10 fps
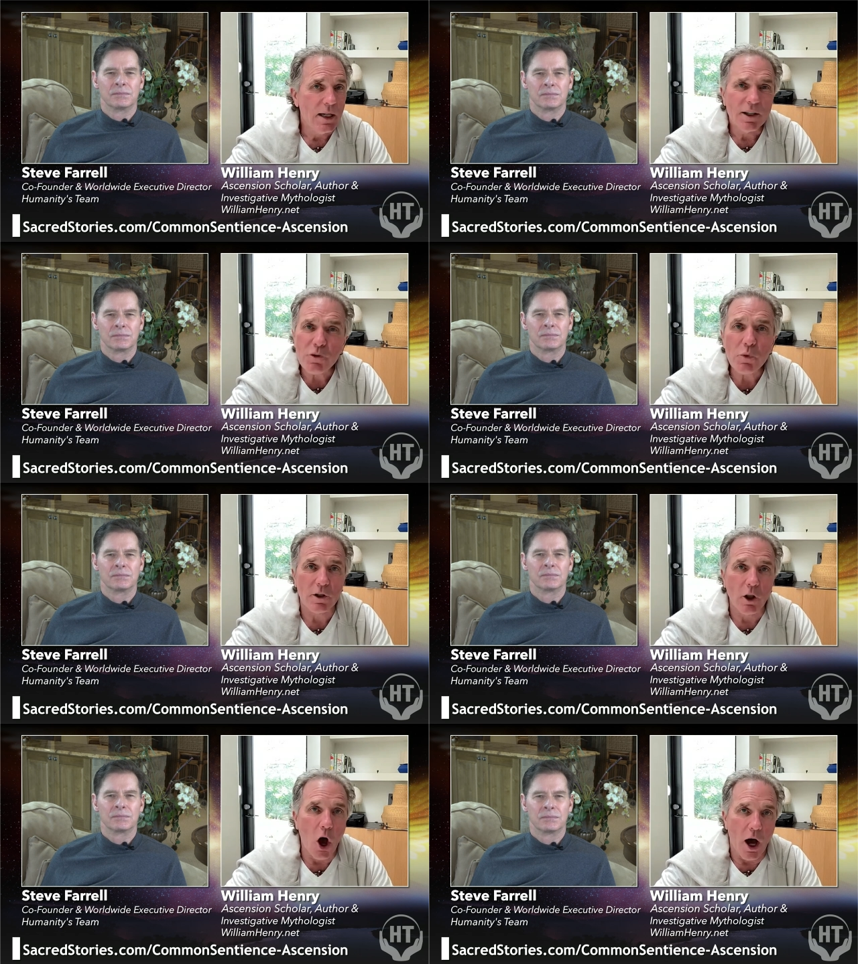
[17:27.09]
Speaker 1: This was
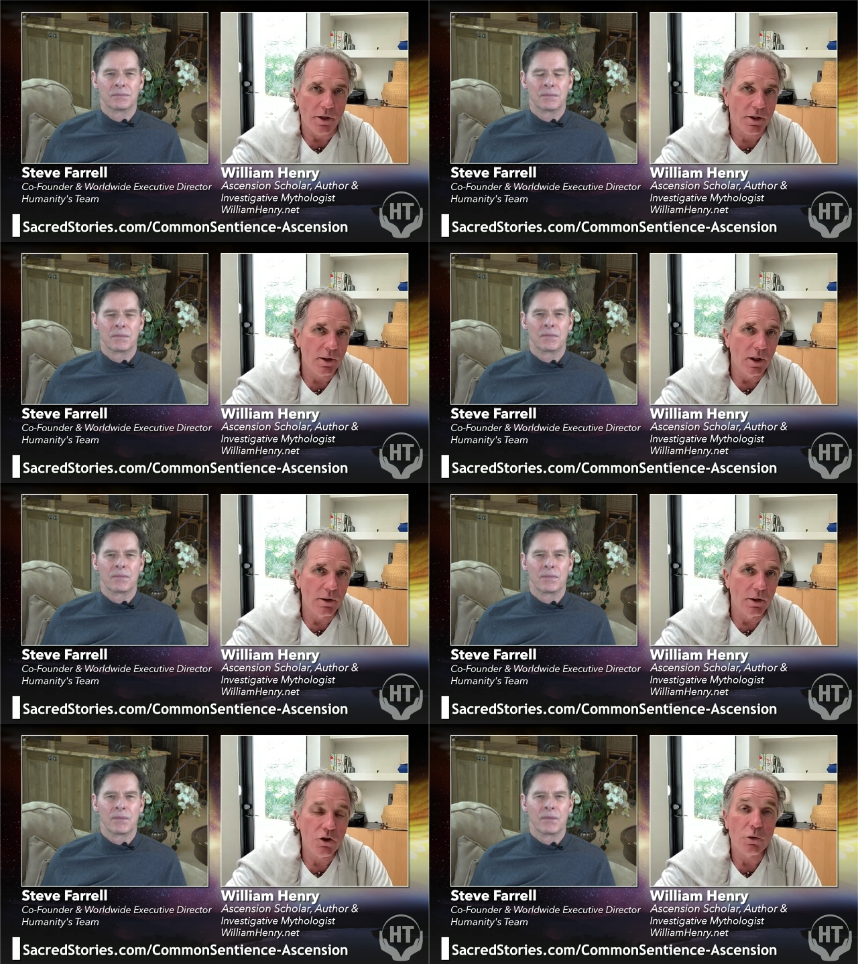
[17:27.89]
lost in
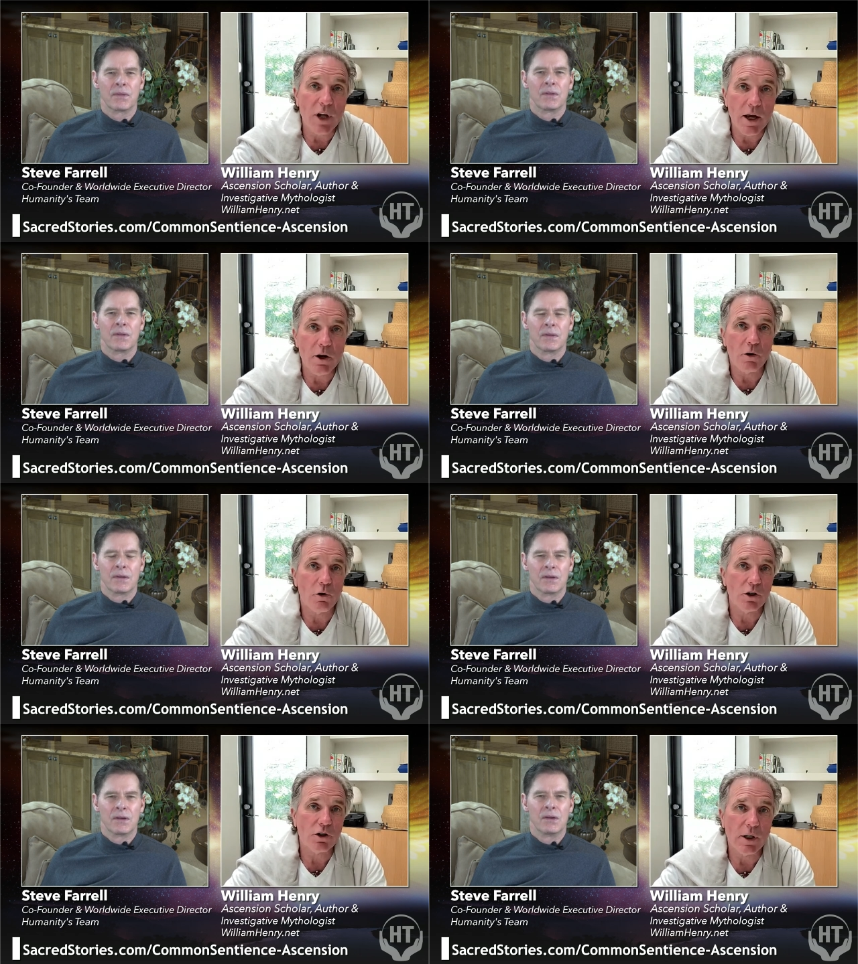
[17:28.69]
the
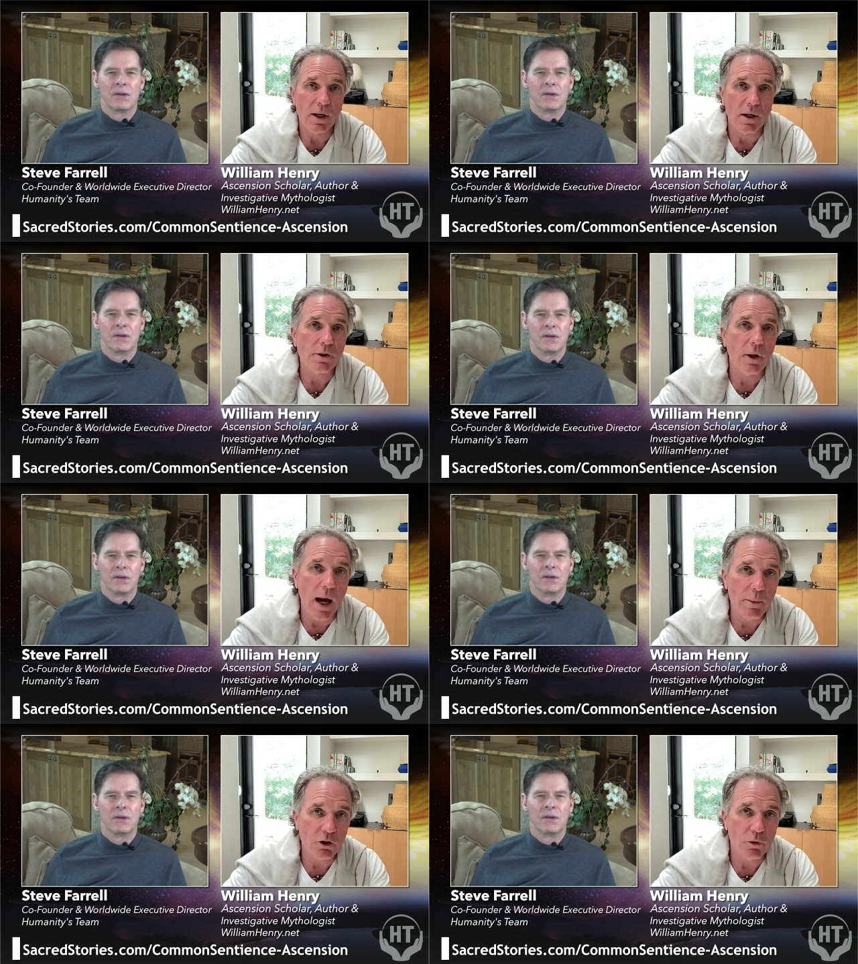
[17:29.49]
Judeo-Christian and
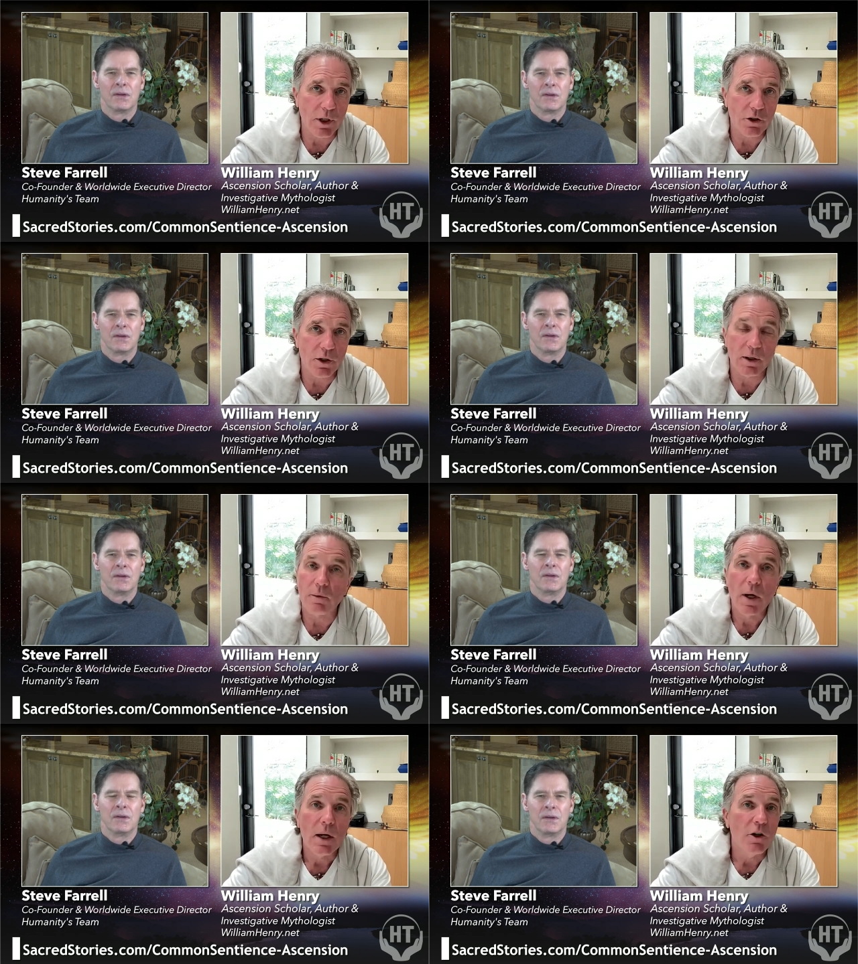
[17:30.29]
Islamic
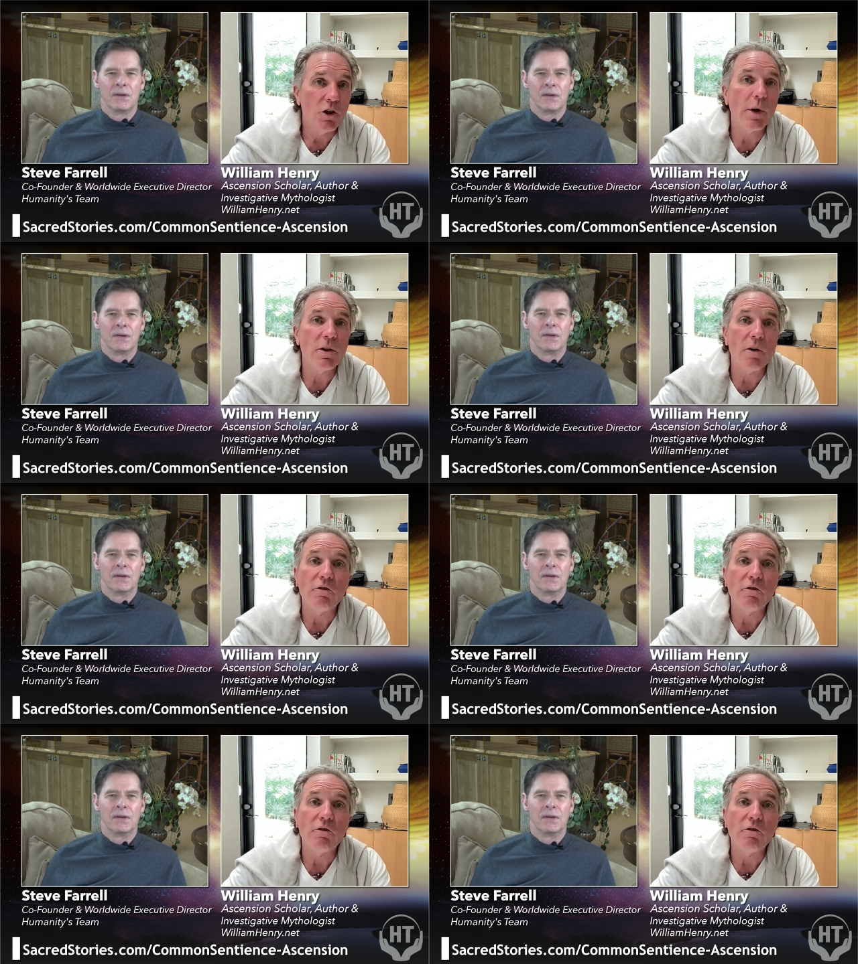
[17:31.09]
tradition during the